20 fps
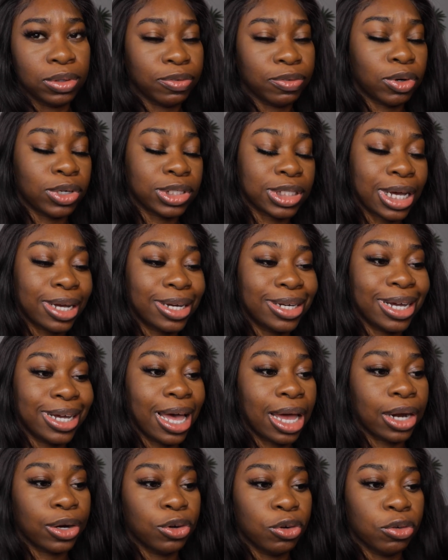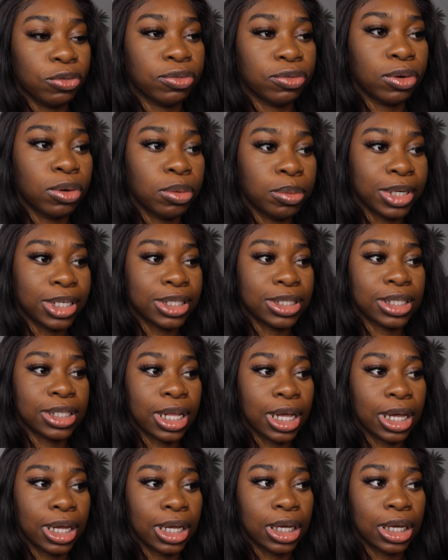Of course, I could have got a new phone, but it's
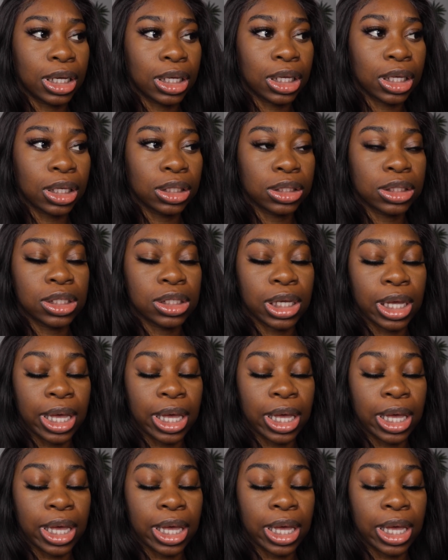like, to